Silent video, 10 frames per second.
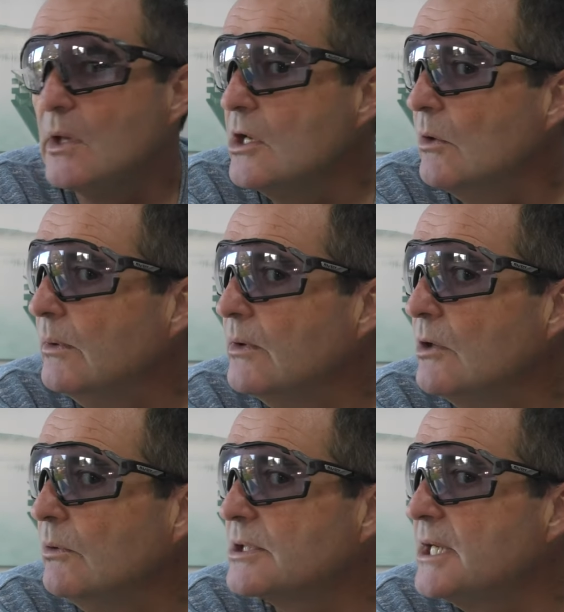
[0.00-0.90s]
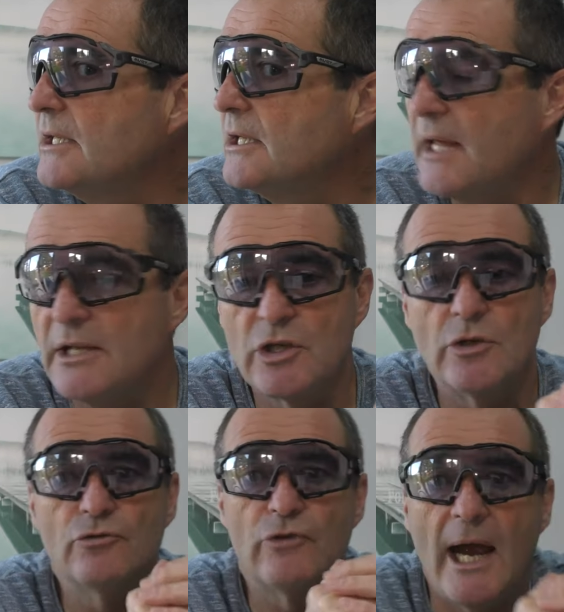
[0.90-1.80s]
you will see that they
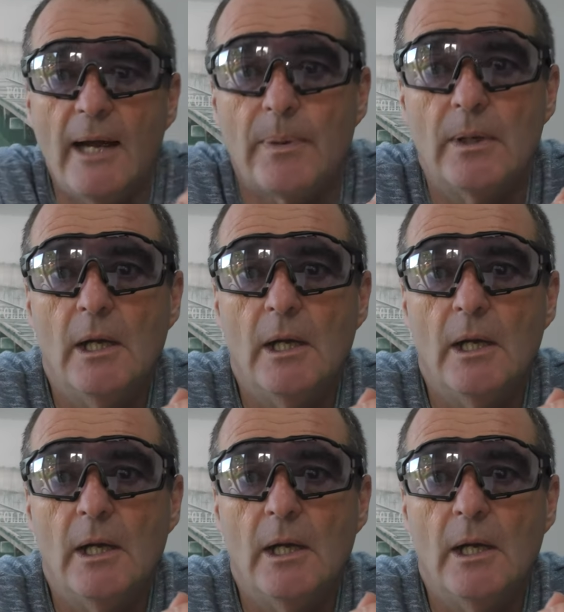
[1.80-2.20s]
do wrap,